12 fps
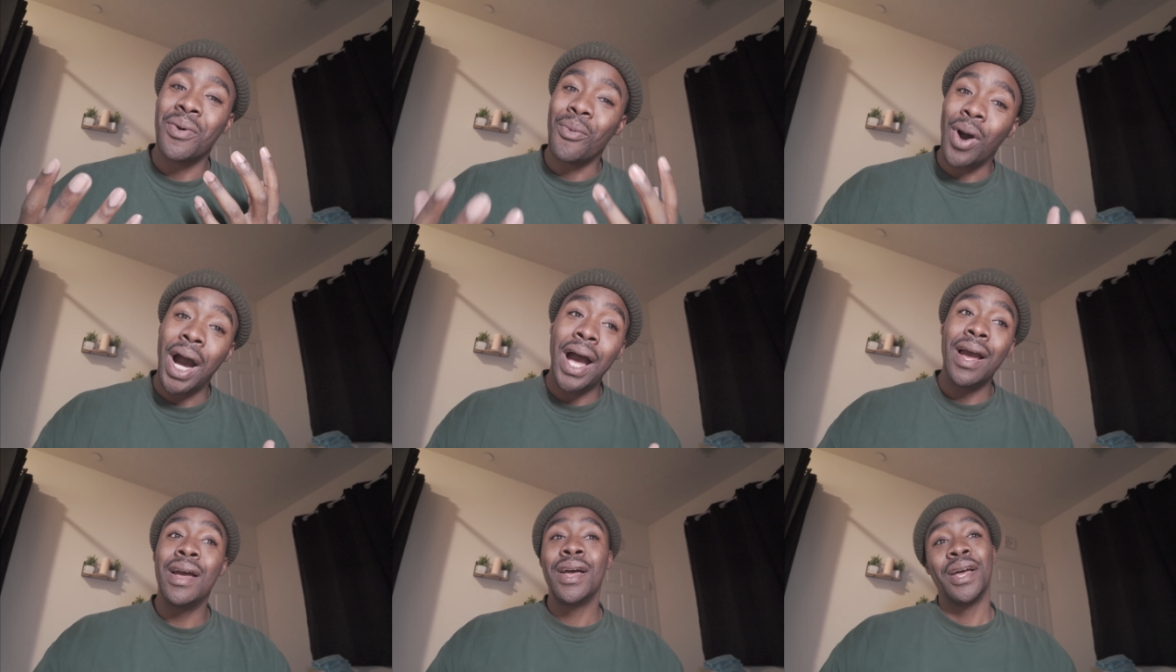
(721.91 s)

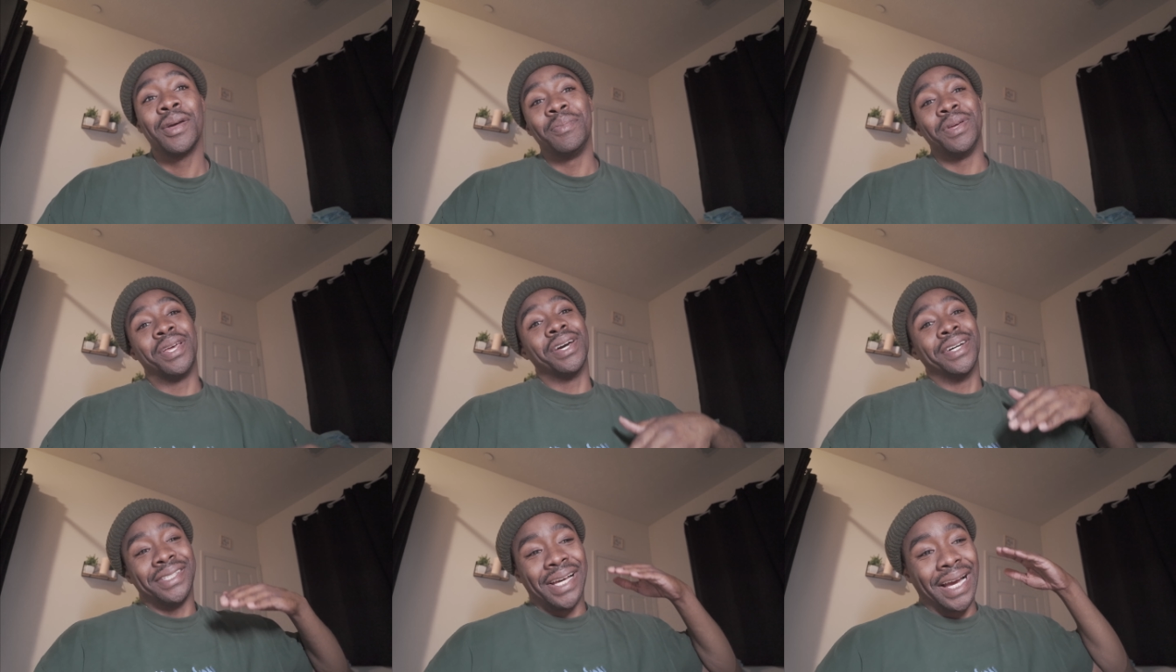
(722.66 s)
Why?
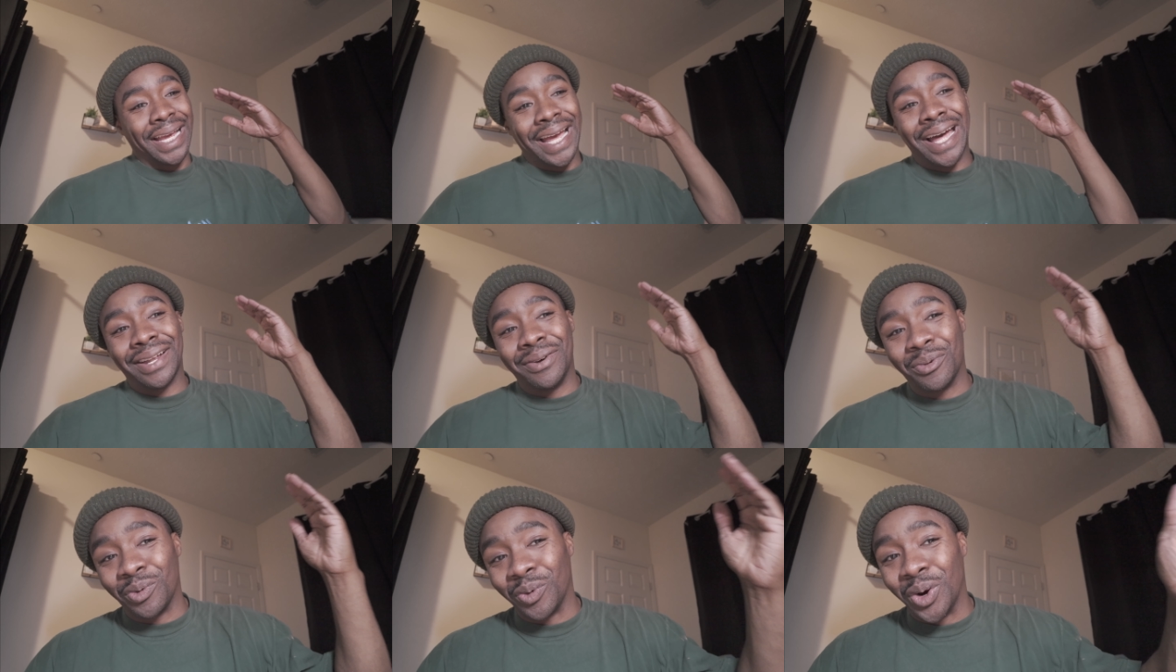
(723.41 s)
Because I got a
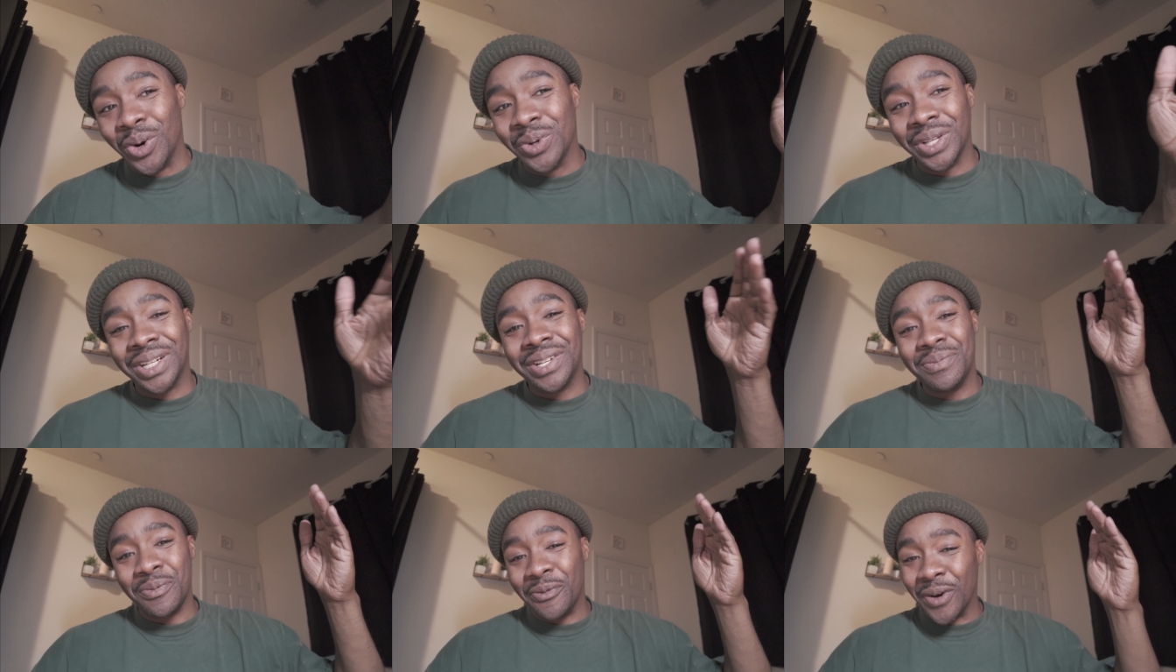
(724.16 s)
rolling
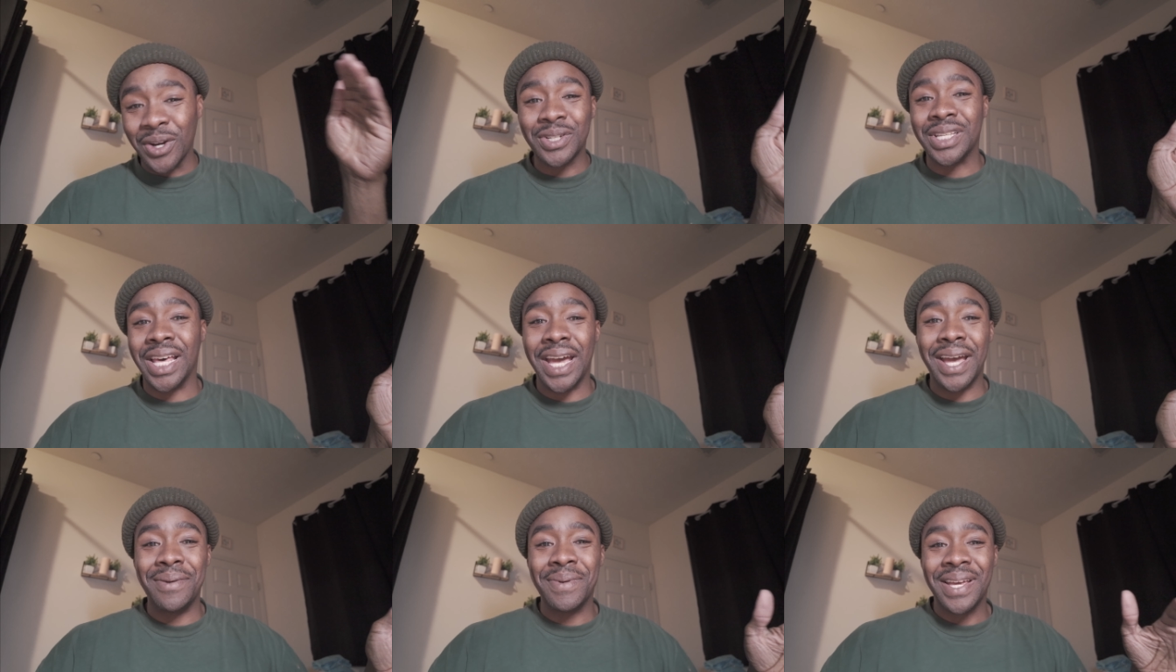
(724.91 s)
verse
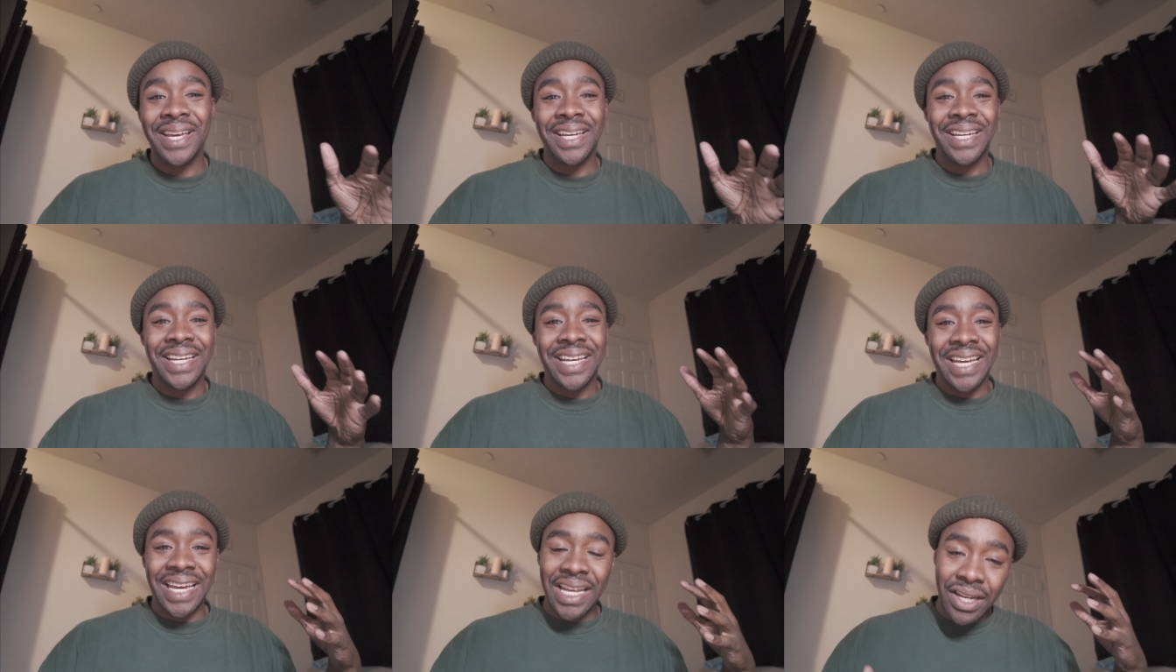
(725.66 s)
lab
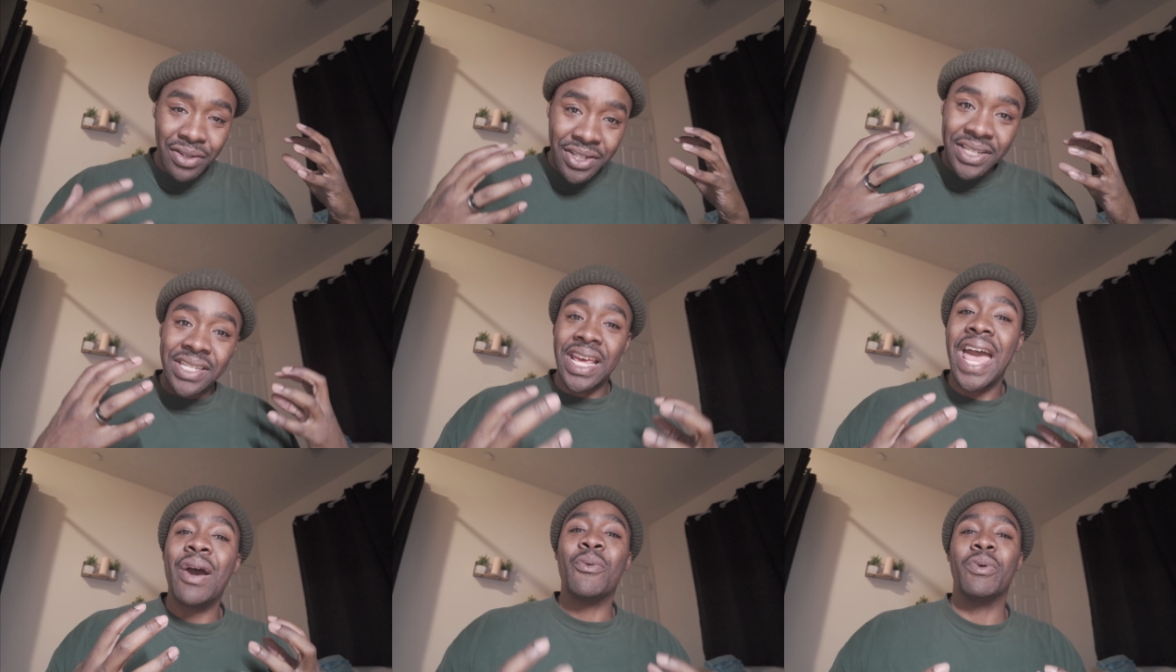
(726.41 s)
and
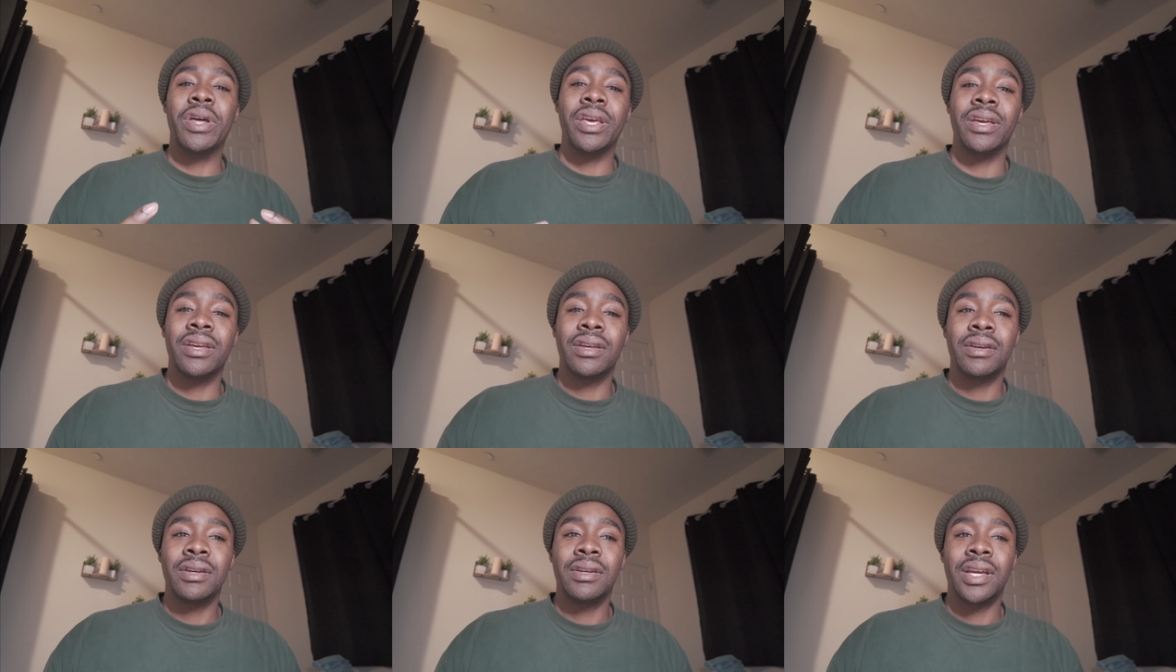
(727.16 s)
sat with it
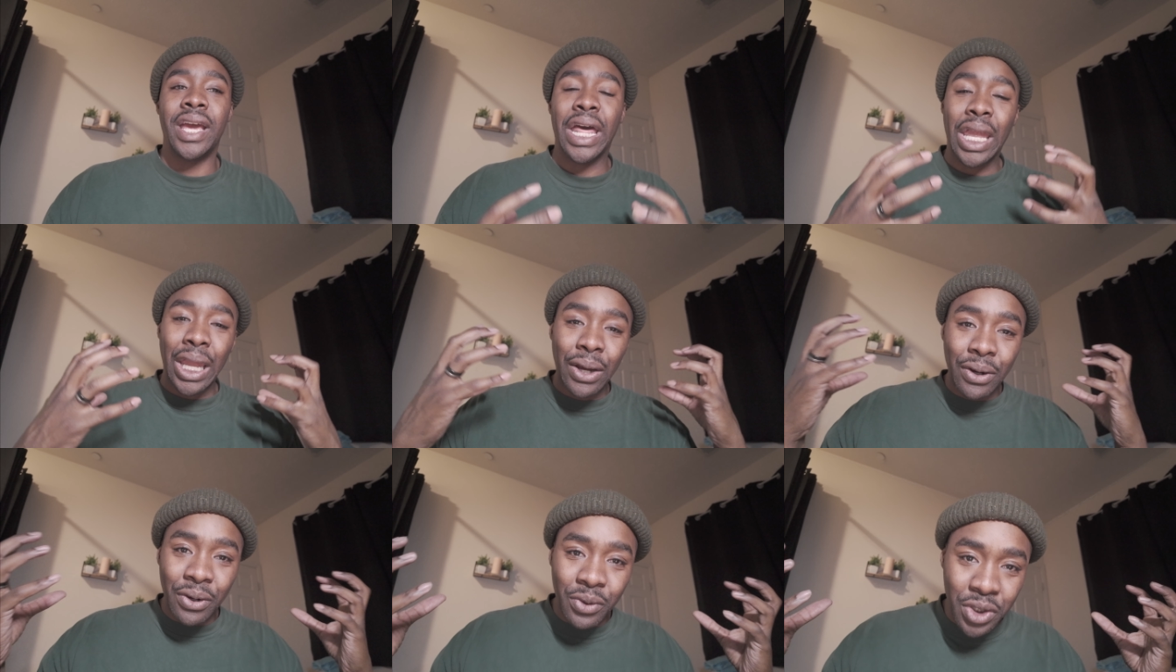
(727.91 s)
and
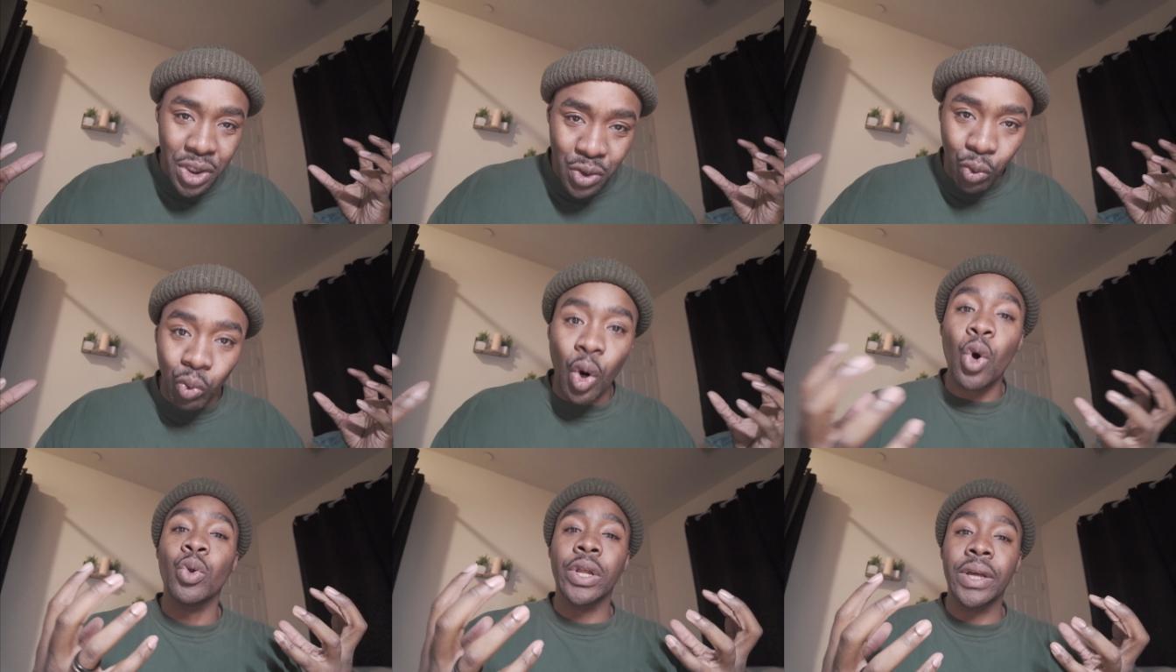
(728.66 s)
learned just
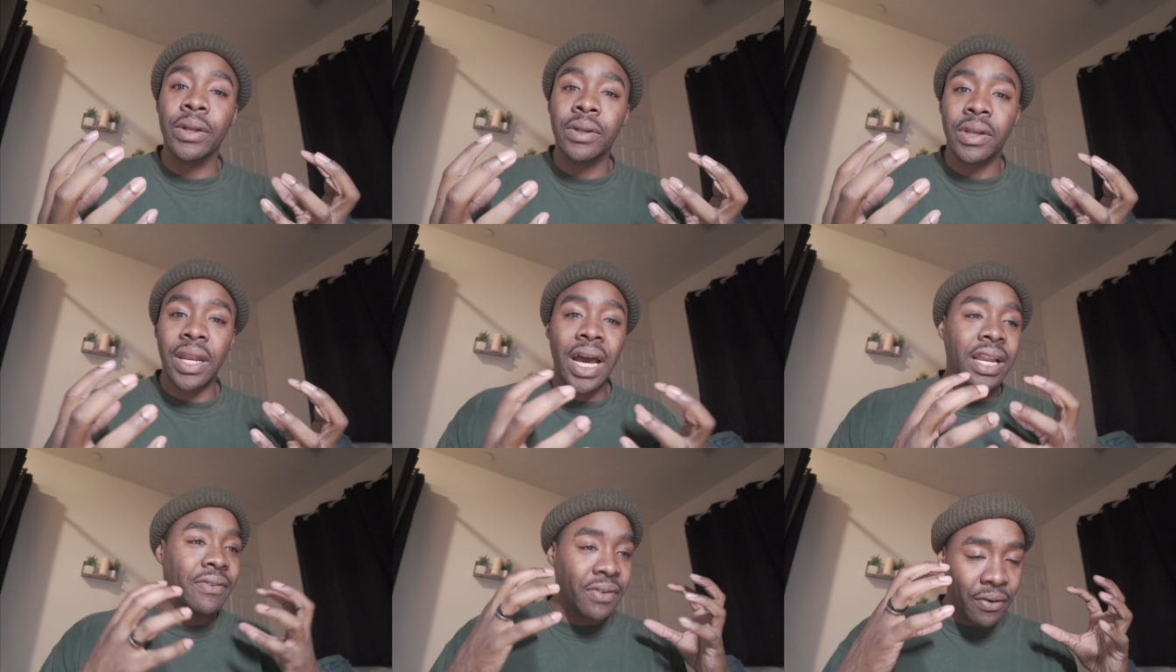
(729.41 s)
rolling.
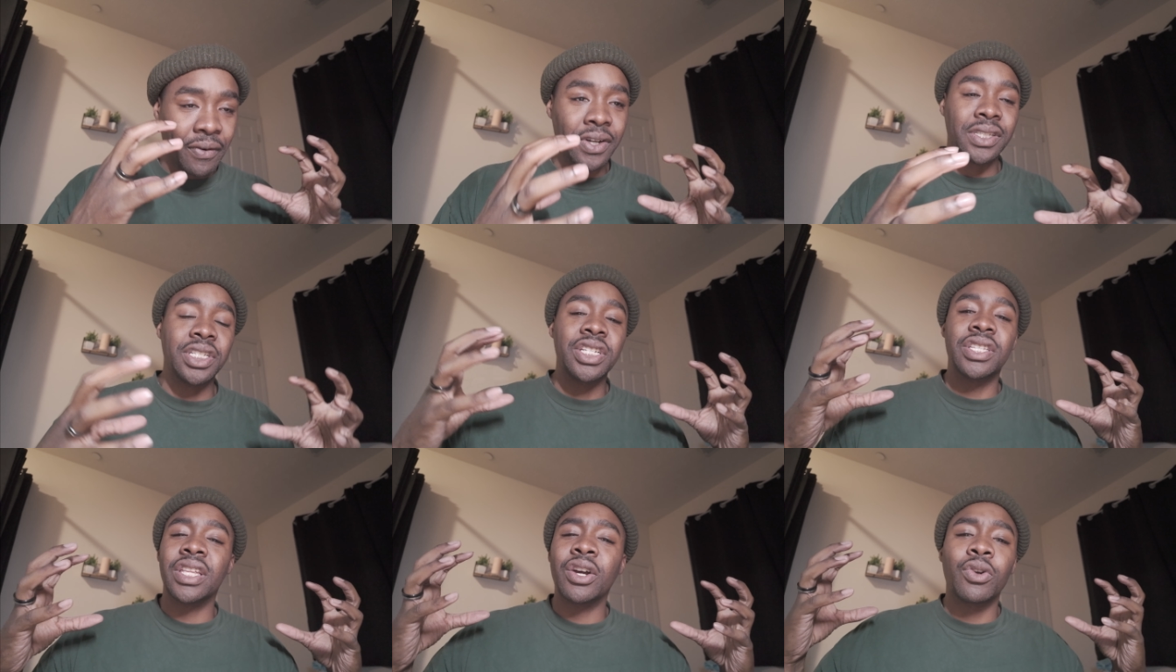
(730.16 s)
Not even a verse,
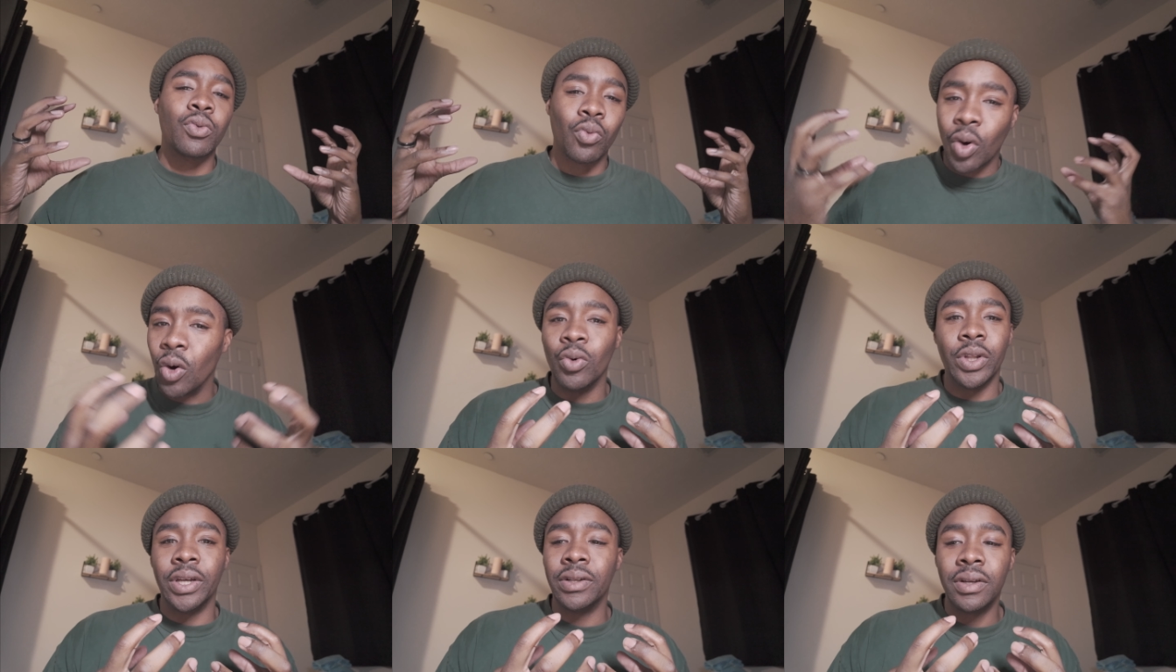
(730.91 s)
just learn
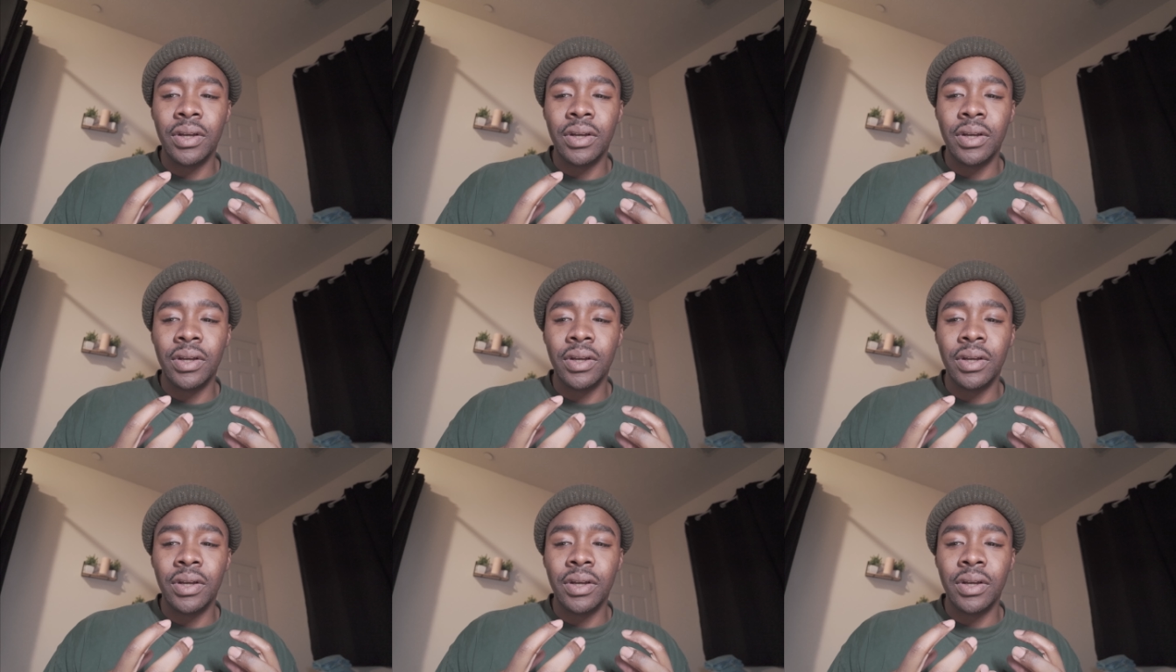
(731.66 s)
rolling.